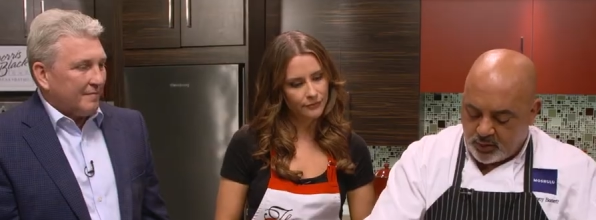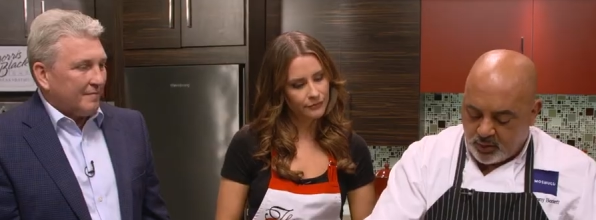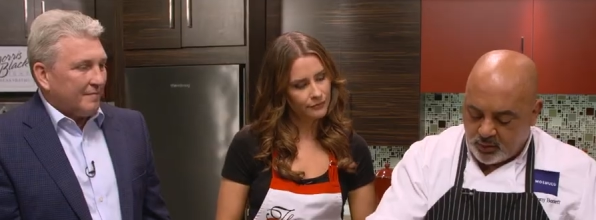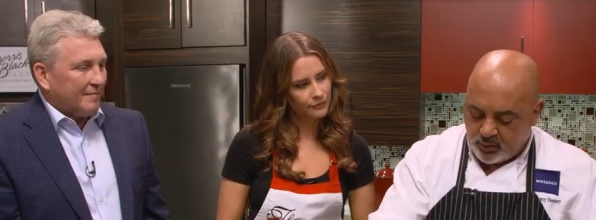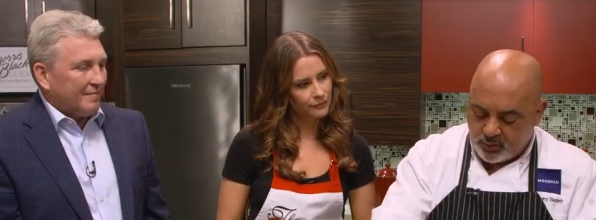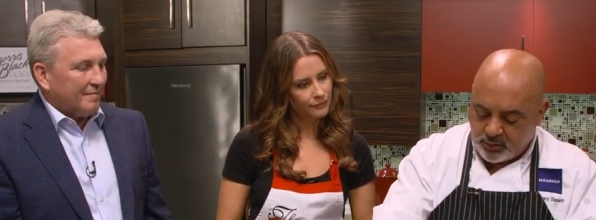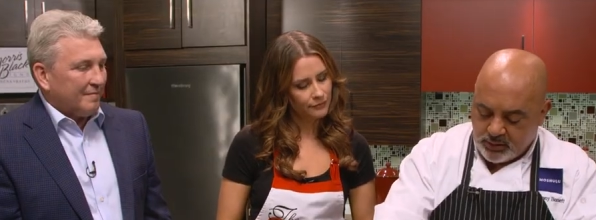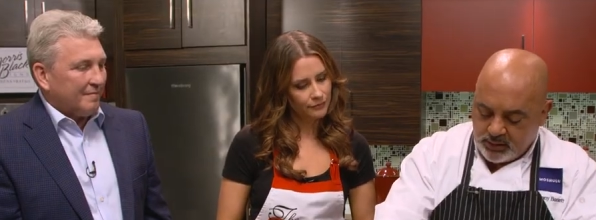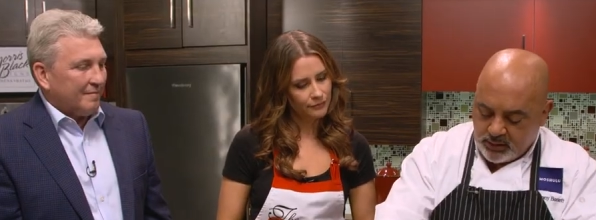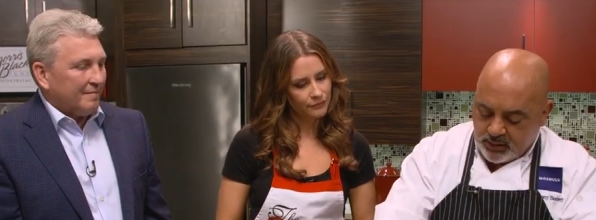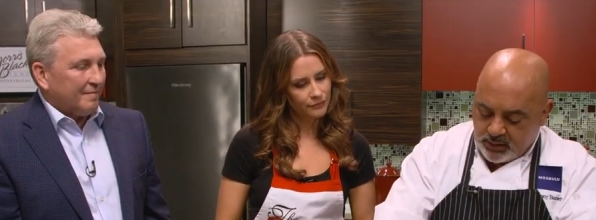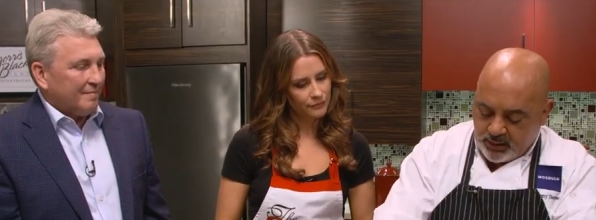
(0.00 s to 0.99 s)
Speaker 1: whole.
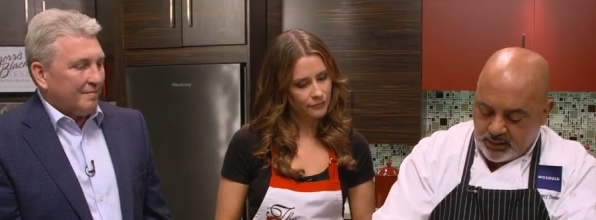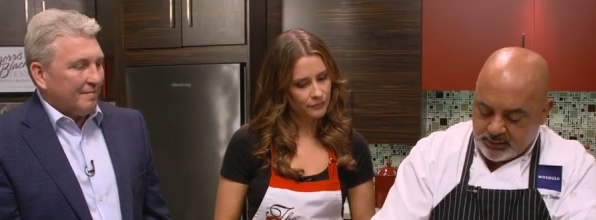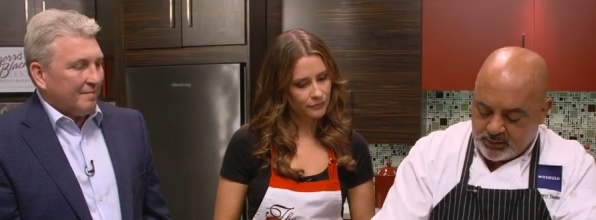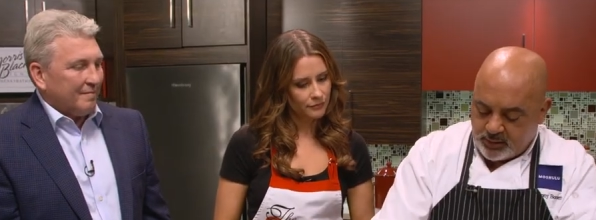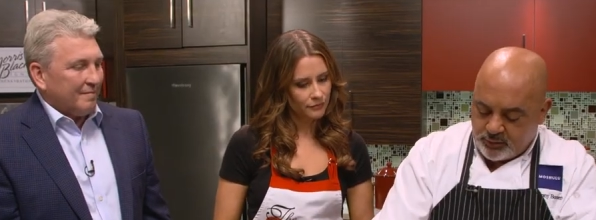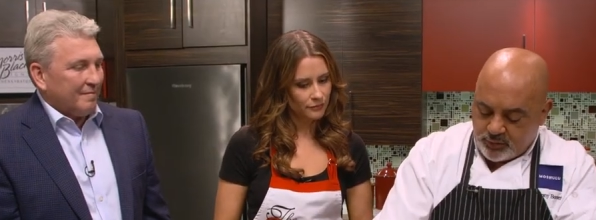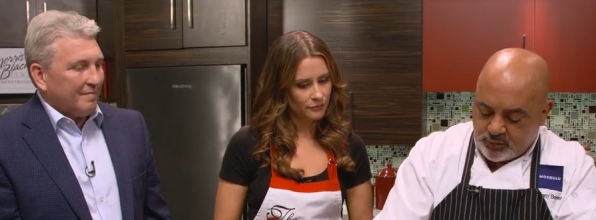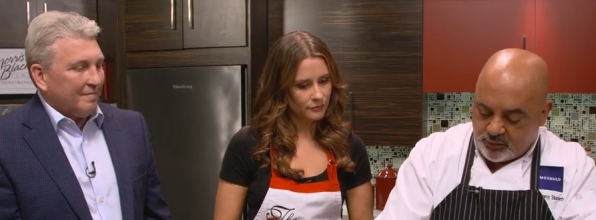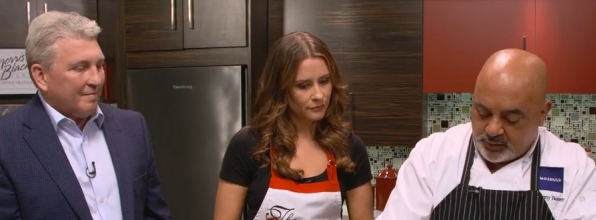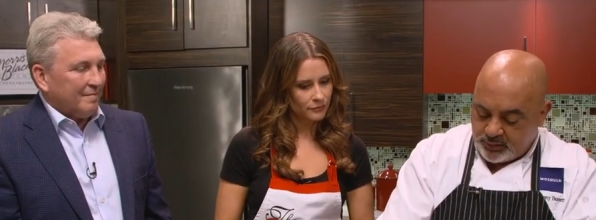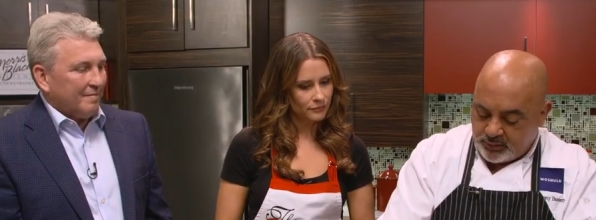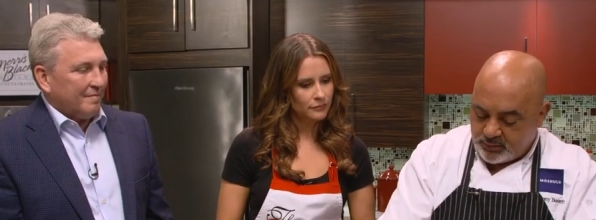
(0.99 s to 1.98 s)
uh, done on the
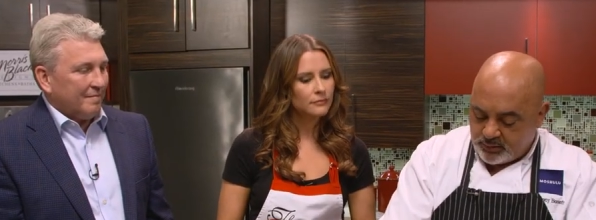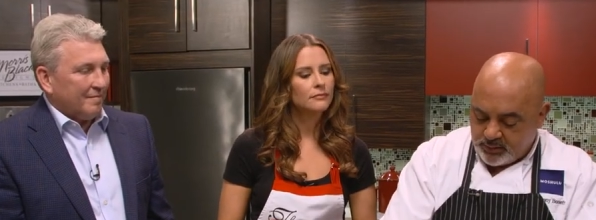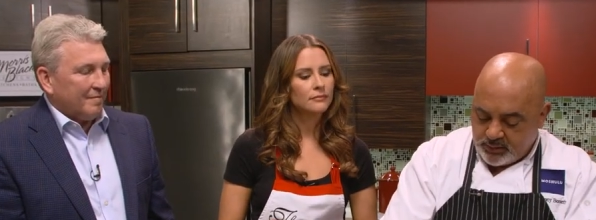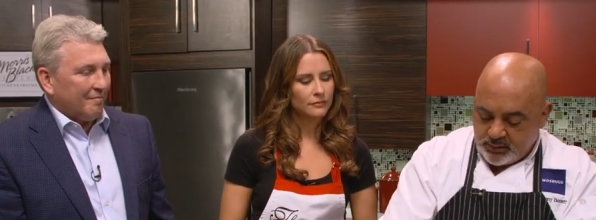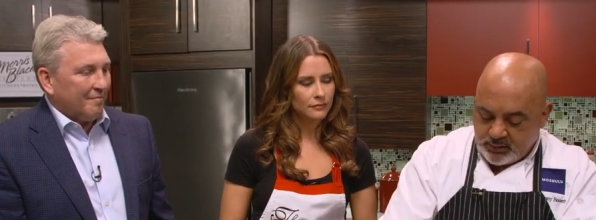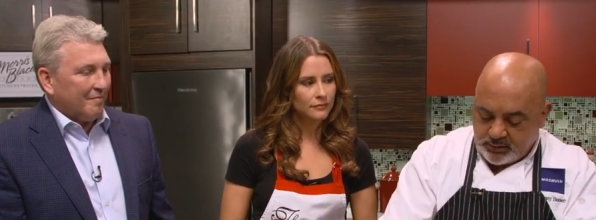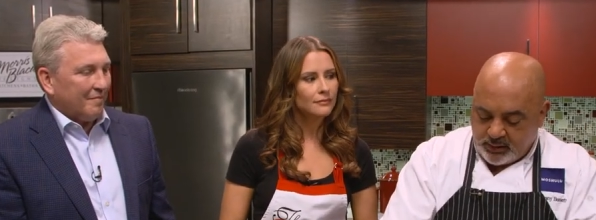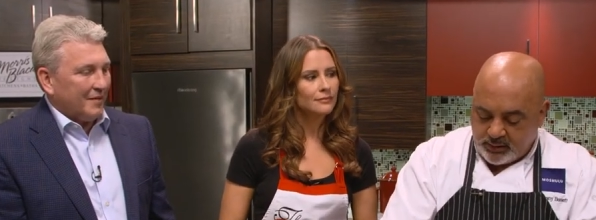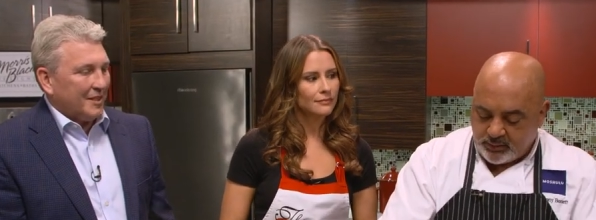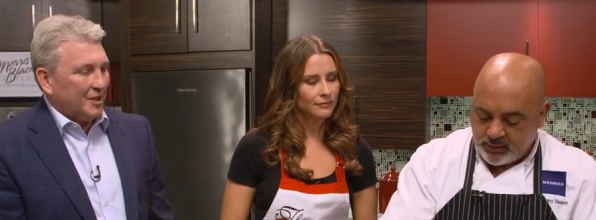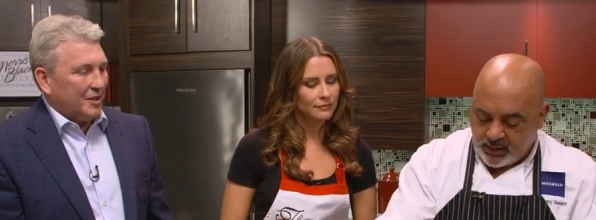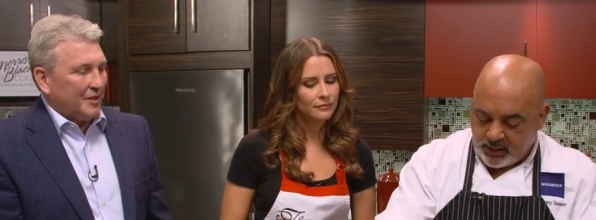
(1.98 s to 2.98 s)
grill, done
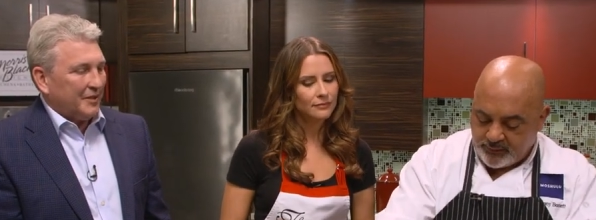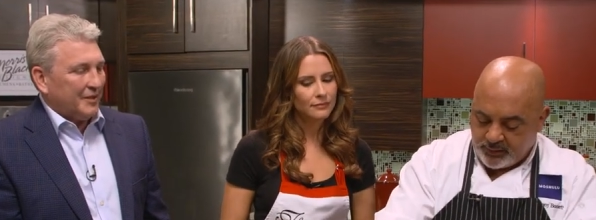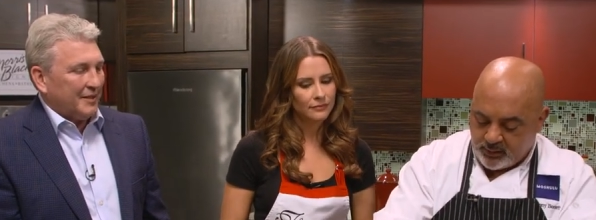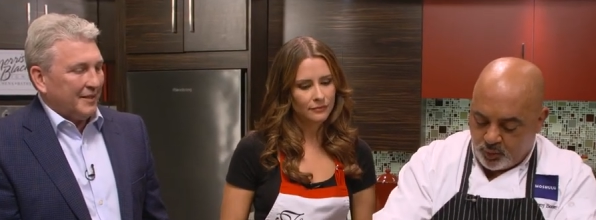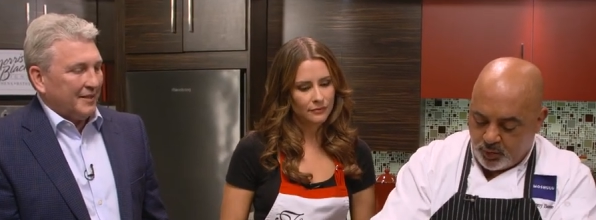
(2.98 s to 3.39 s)
on kind of like a